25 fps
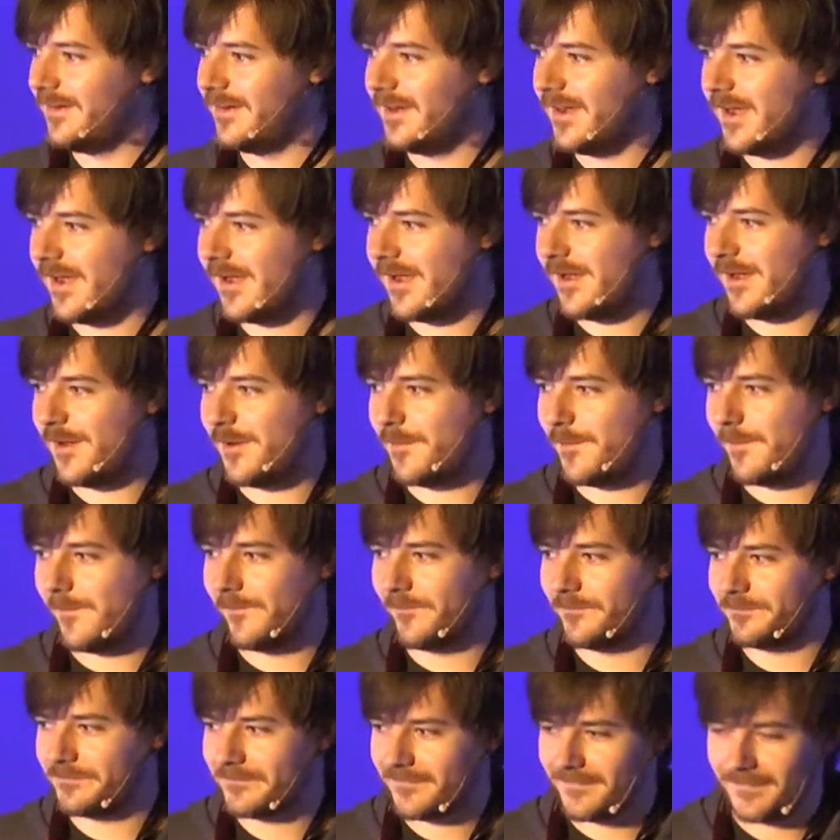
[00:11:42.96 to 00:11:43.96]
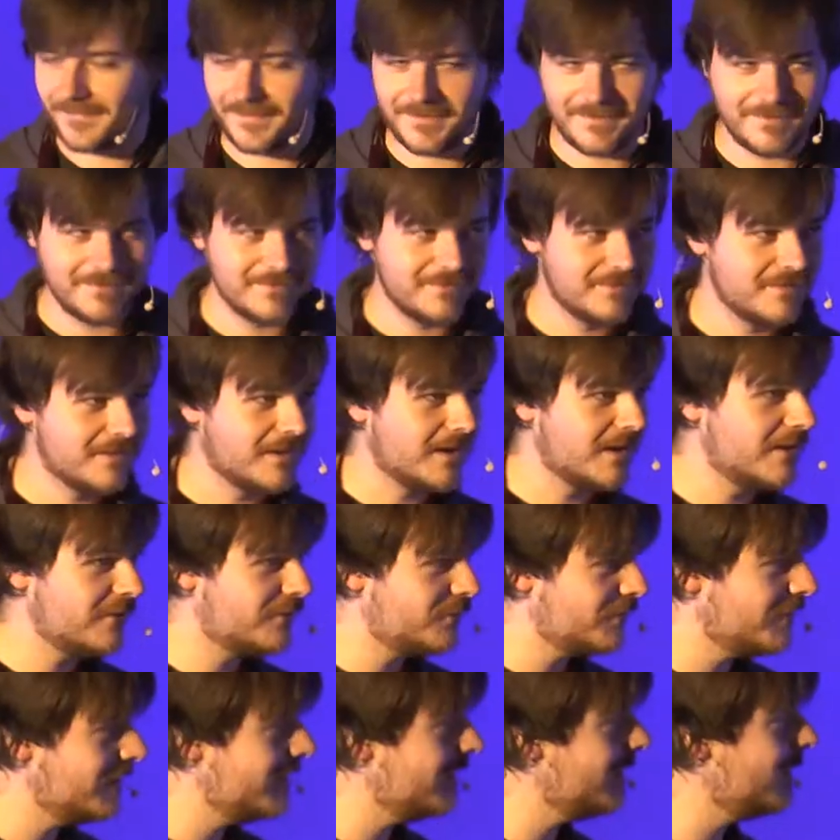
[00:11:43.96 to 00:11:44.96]
Um, I
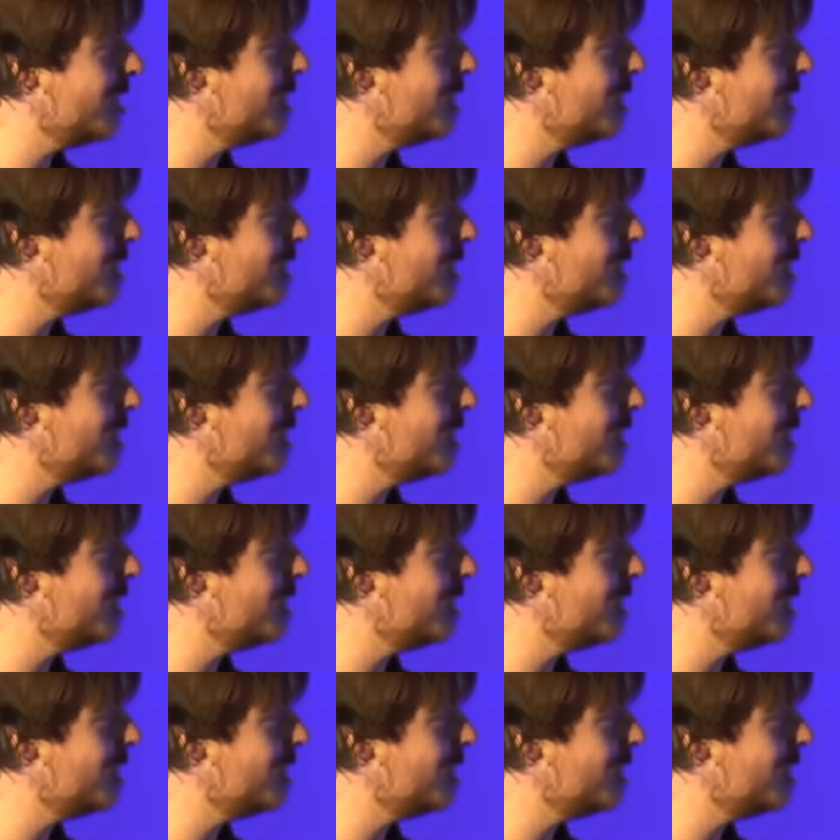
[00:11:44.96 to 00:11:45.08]
joined at a